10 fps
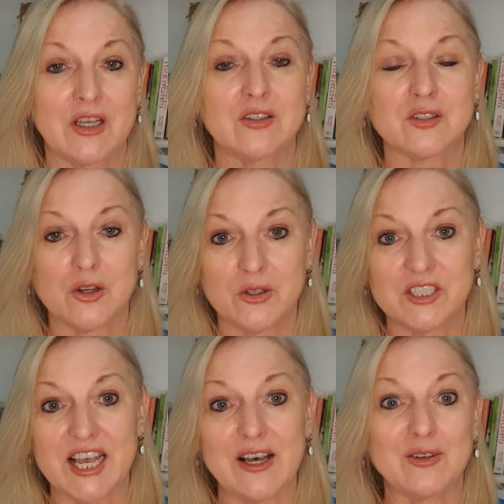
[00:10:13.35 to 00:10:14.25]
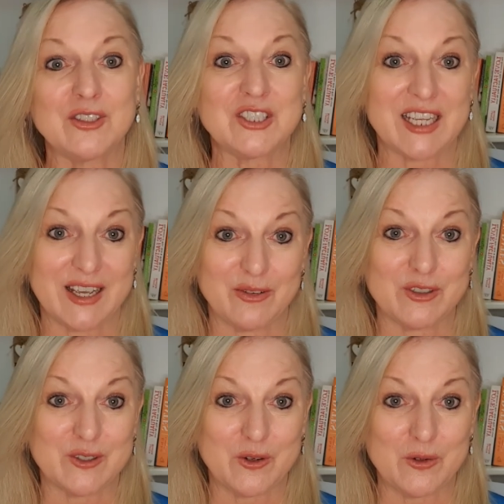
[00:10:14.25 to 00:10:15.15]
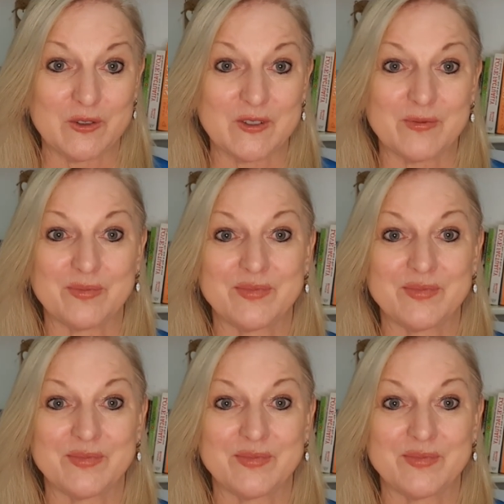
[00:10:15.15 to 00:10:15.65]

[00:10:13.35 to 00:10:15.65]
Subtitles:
Slow down to get results.